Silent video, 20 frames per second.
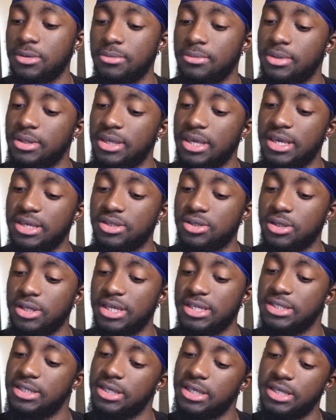But yeah, so
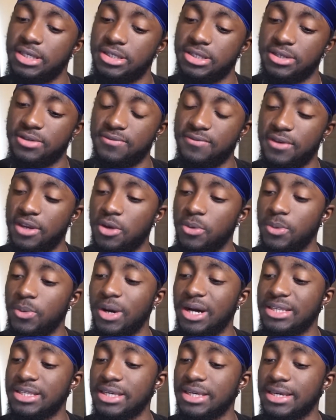let's get into this video. We
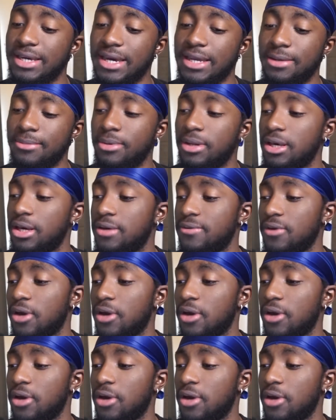watching Caleb Love.